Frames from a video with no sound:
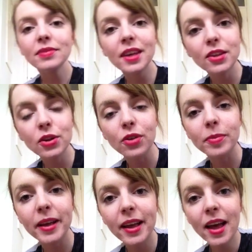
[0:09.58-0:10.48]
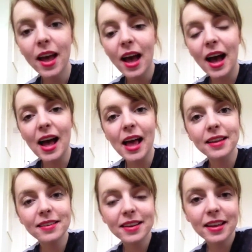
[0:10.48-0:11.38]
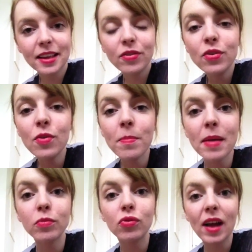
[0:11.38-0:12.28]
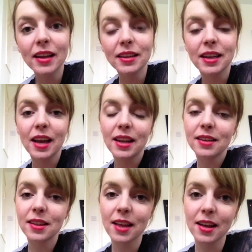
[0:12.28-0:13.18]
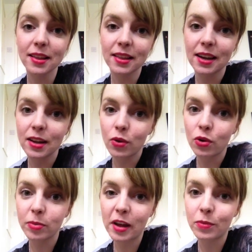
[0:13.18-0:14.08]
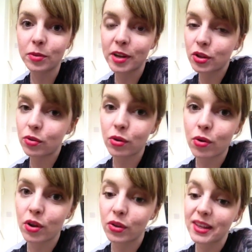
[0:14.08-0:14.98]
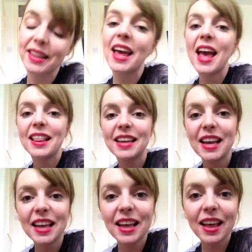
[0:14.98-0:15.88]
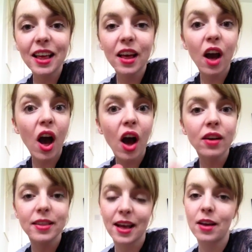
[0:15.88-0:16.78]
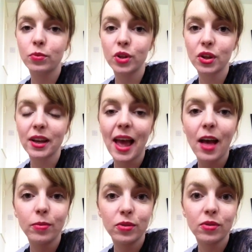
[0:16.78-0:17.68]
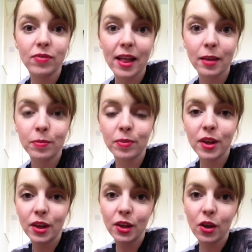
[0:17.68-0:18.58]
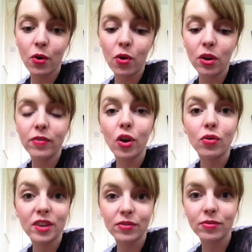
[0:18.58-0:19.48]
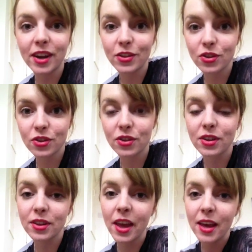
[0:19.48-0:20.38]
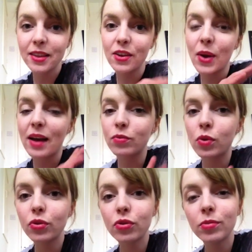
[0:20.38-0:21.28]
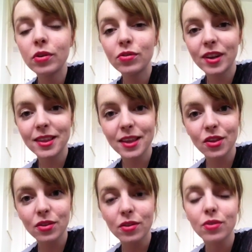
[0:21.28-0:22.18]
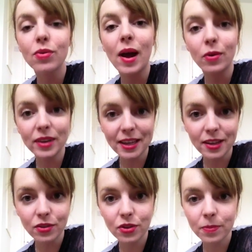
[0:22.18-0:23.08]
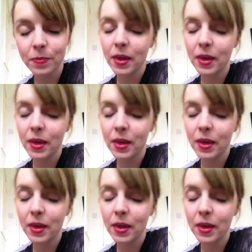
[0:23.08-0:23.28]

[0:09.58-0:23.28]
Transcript: Excuse me. And if you remember rightly, an exercise that I talked about in one of my tutorials is the nga sound, which can help to develop all of your different registers, so you have one smooth transition throughout each.